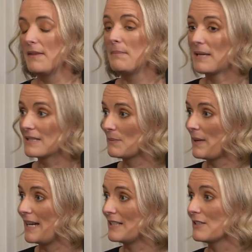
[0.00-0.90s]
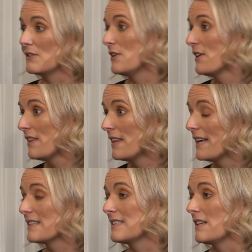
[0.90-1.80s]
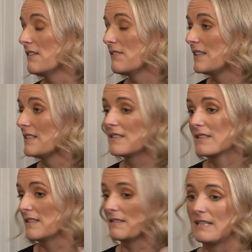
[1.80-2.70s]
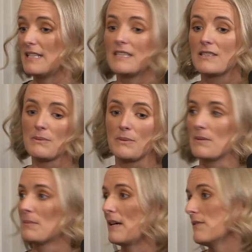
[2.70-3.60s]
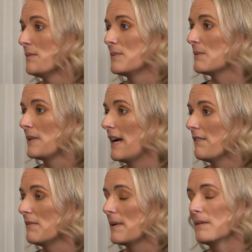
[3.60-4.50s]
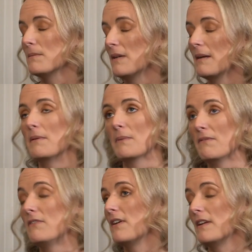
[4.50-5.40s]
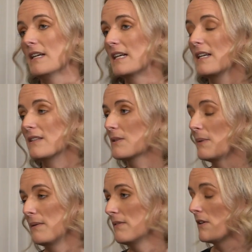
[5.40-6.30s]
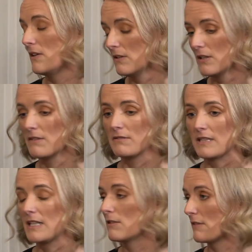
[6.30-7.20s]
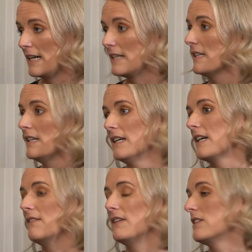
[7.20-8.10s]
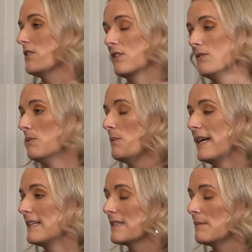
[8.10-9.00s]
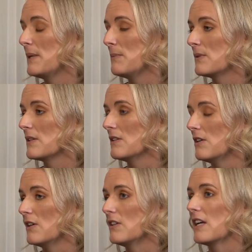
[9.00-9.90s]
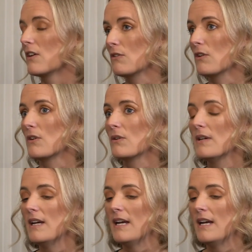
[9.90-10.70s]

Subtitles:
The best way to learn that stuff is to lean into all the platforms that we have available. I mean, we're very lucky at Square. We've got a lot of really great kind of internal ways that people can learn and grow.